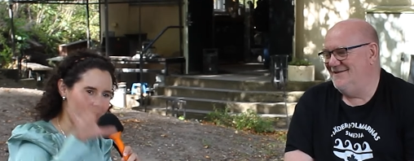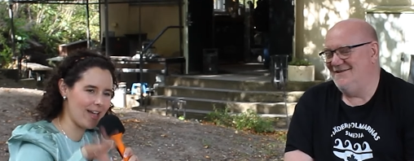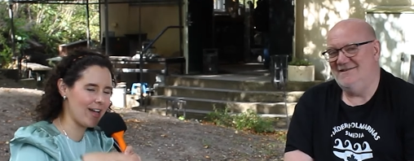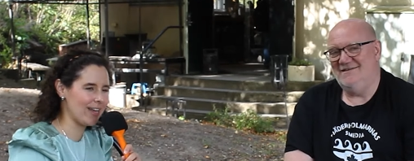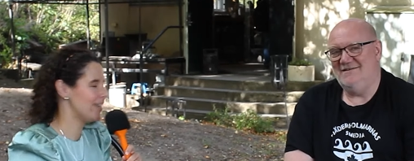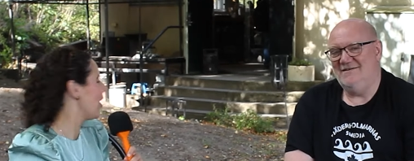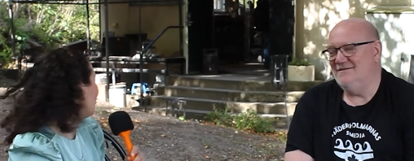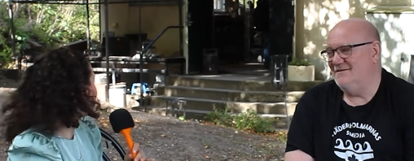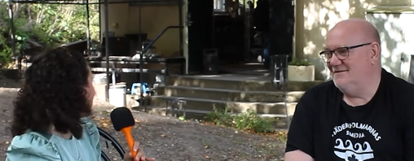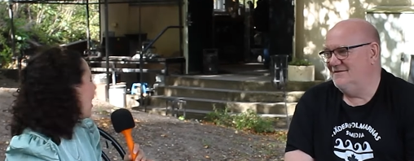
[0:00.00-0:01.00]
Speaker 1: and
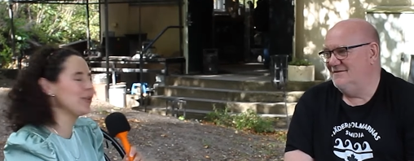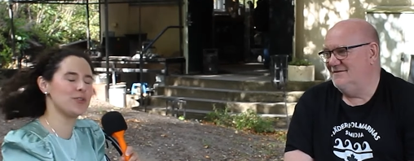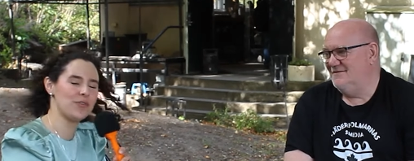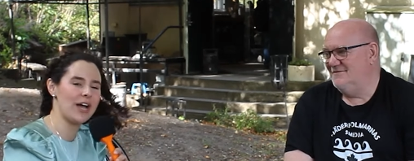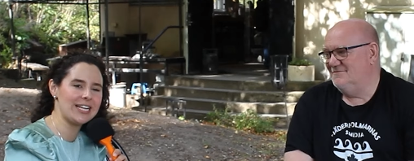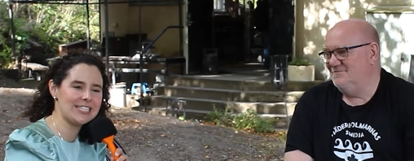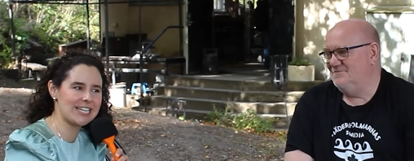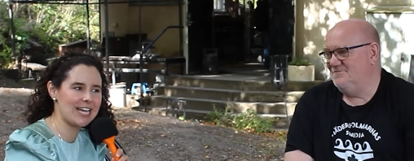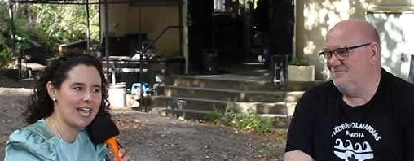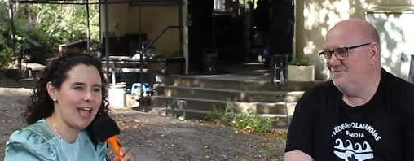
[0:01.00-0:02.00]
also how to find
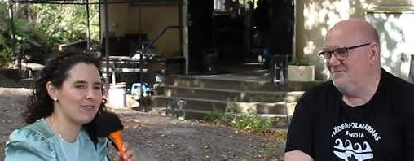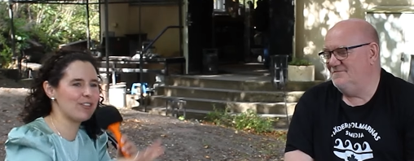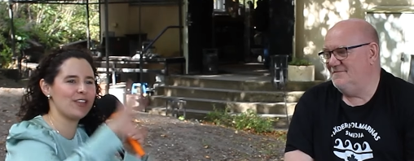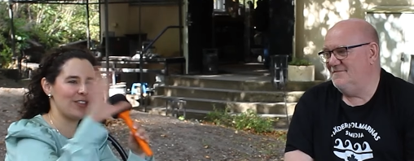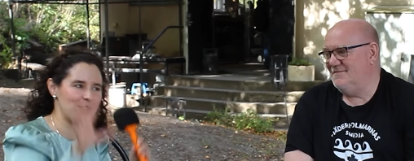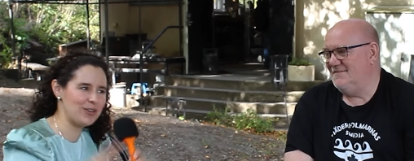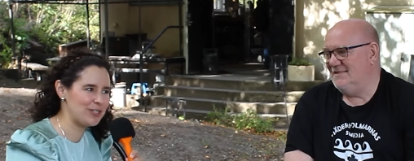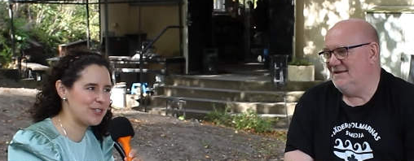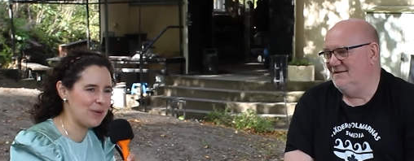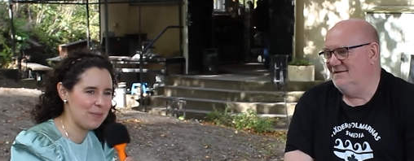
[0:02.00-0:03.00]
uh, everything that you
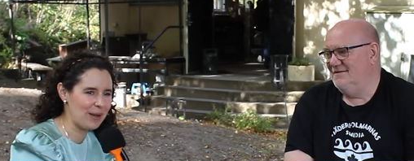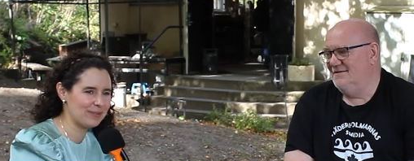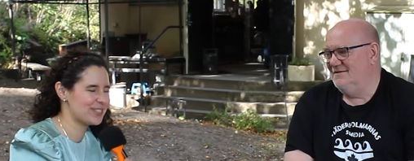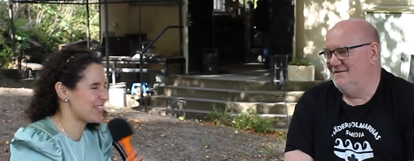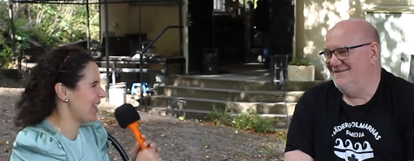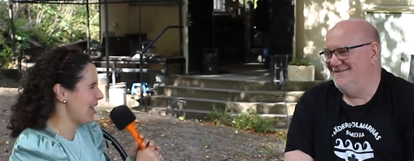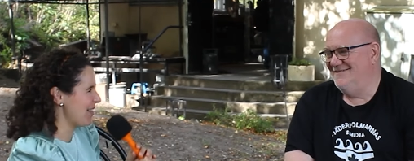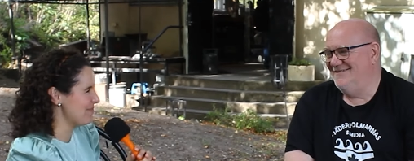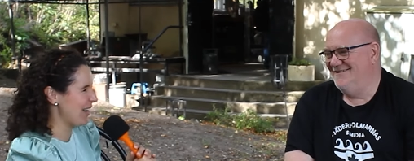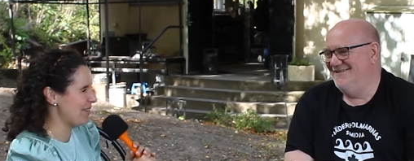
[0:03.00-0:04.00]
need to know about
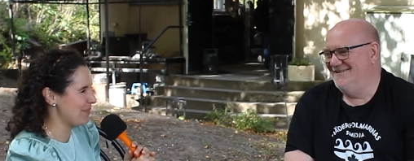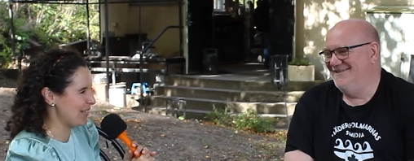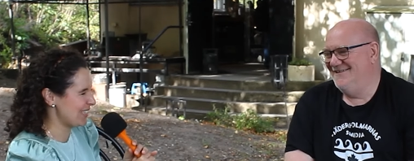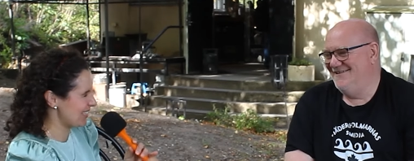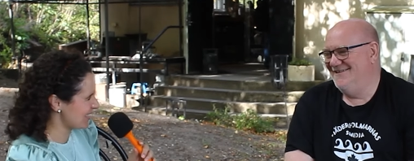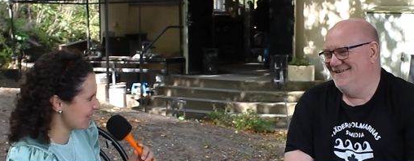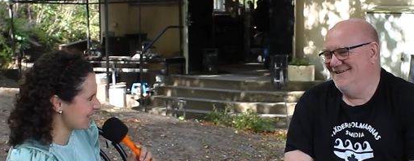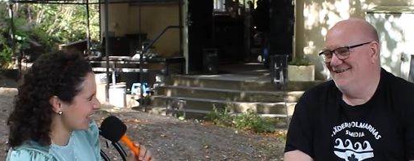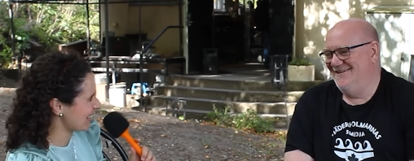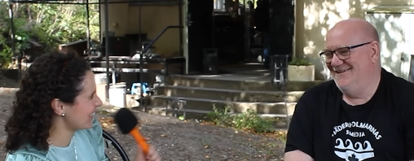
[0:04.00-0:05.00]
uh, Mike Prentice
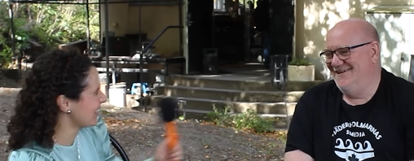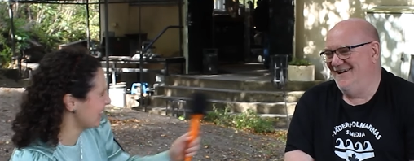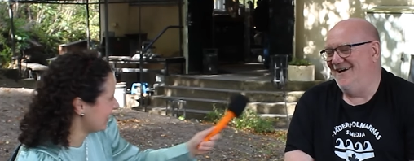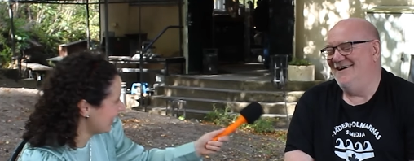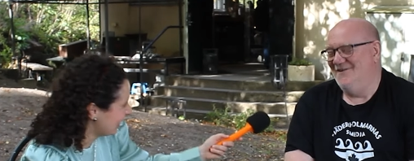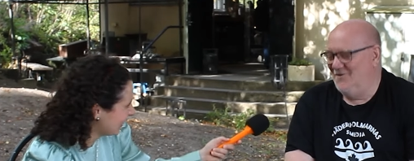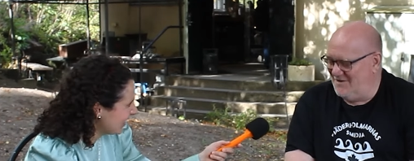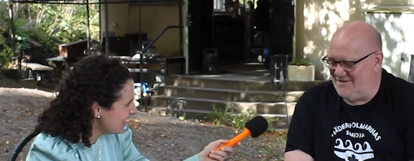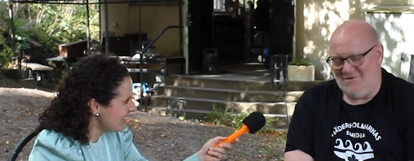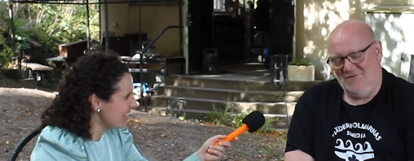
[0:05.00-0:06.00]
over here.
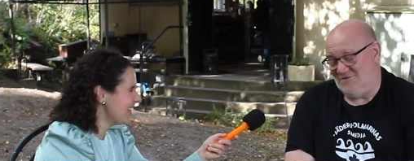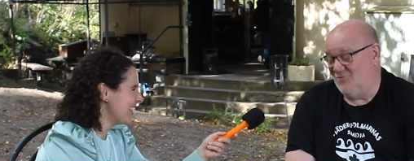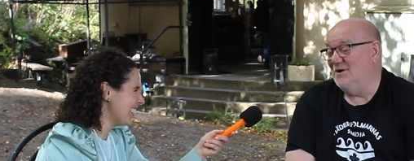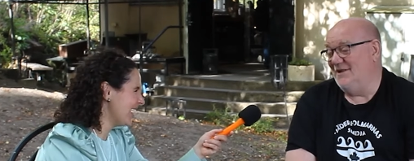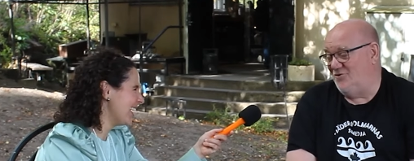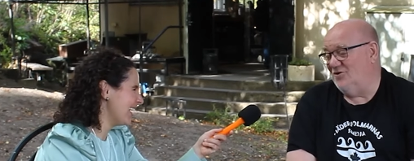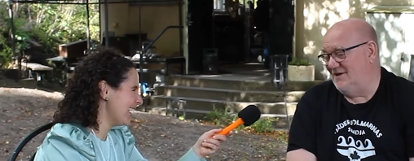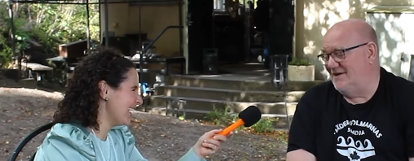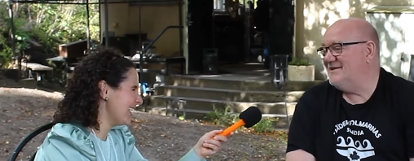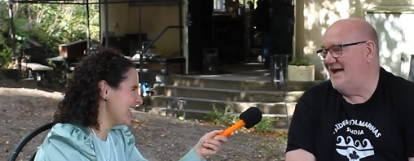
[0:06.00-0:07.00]
Speaker 2: It was really cool
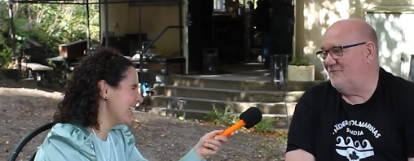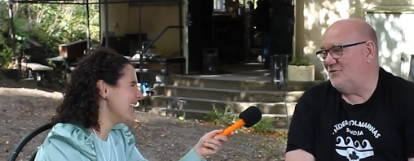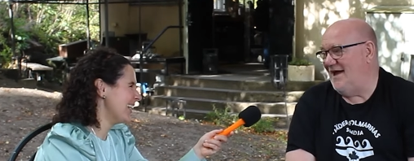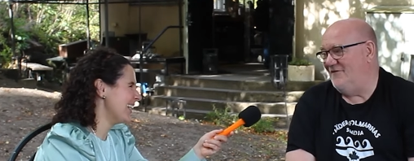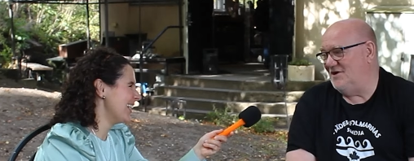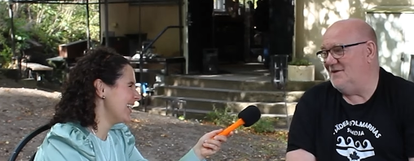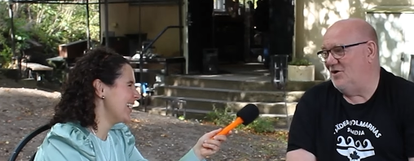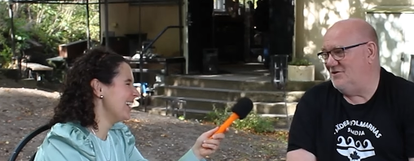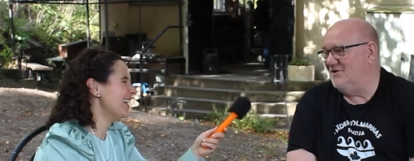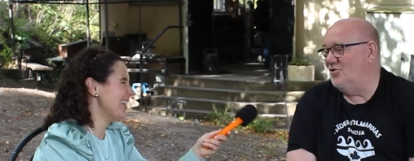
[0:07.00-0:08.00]
to have have you come
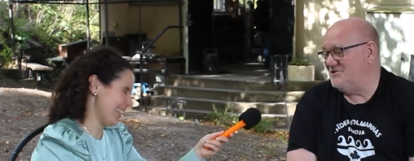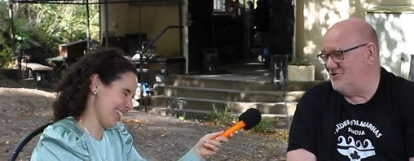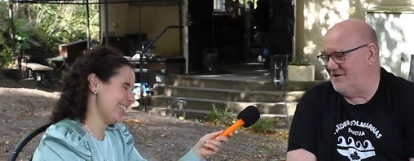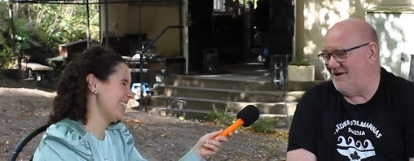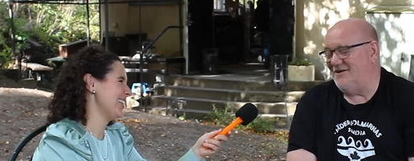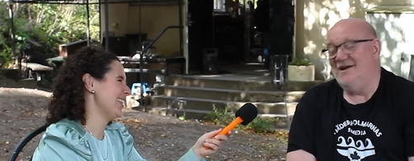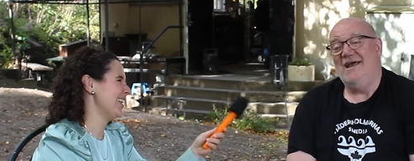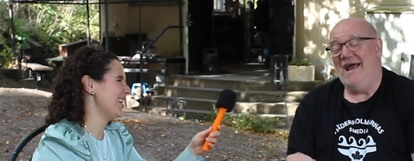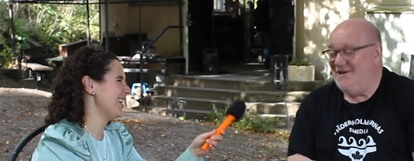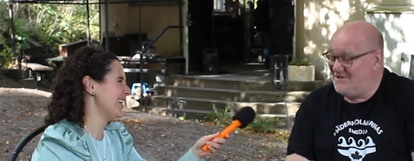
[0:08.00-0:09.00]
out and host you out here,
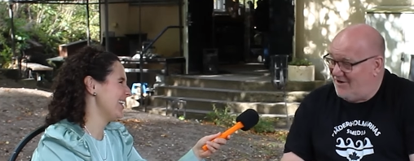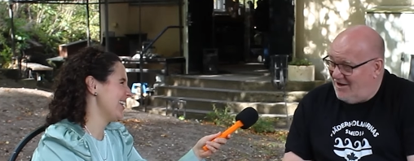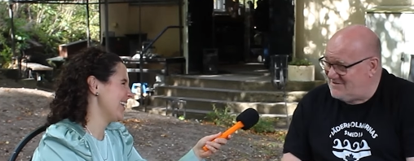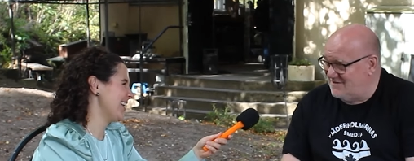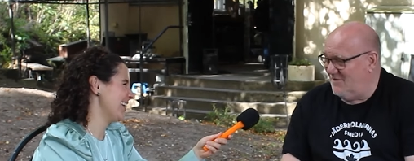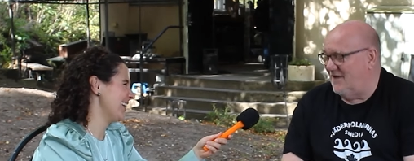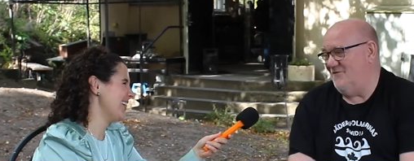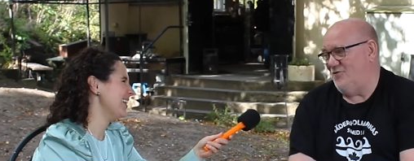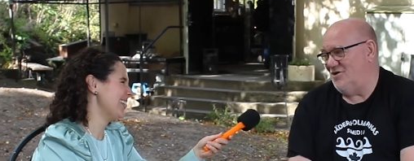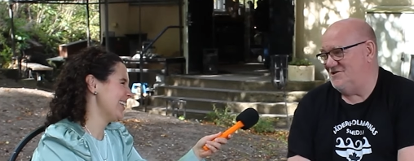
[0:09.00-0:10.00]
and you did awesome on
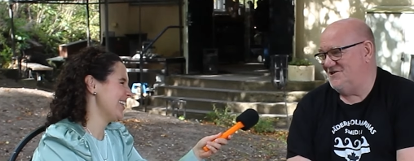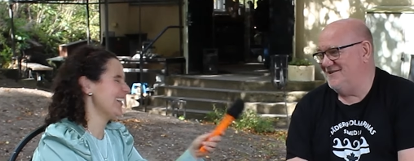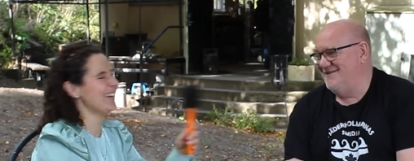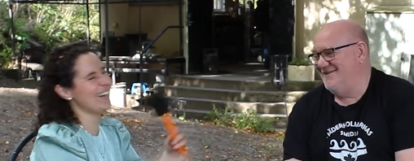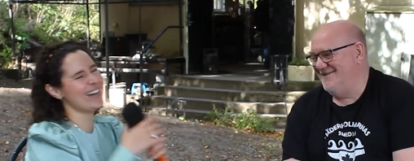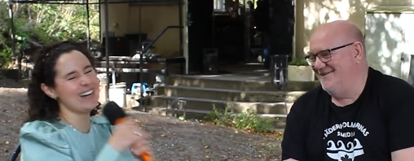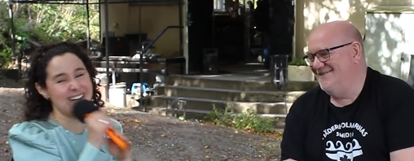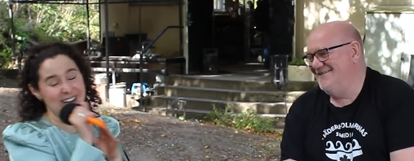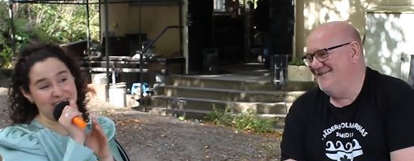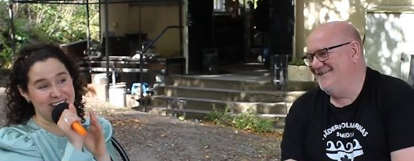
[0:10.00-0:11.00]
the forge.
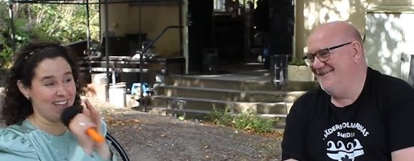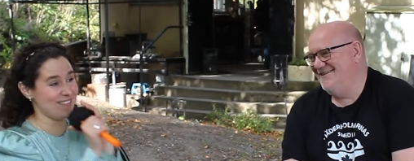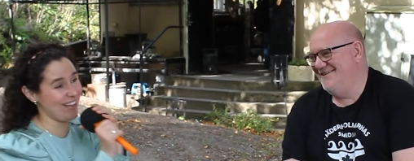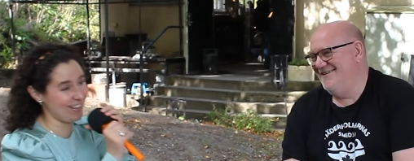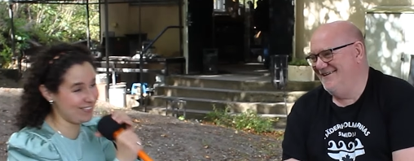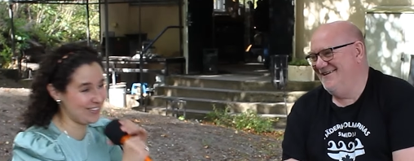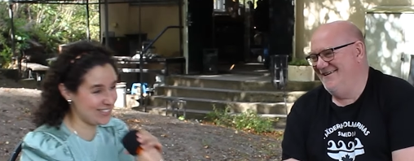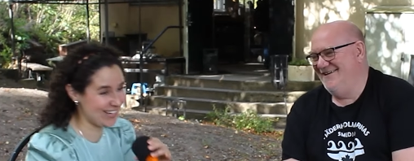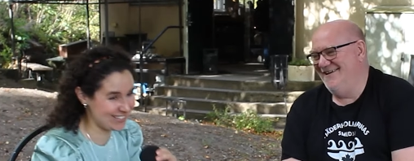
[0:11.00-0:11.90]
Speaker 1: Oh, okay. Well, if you say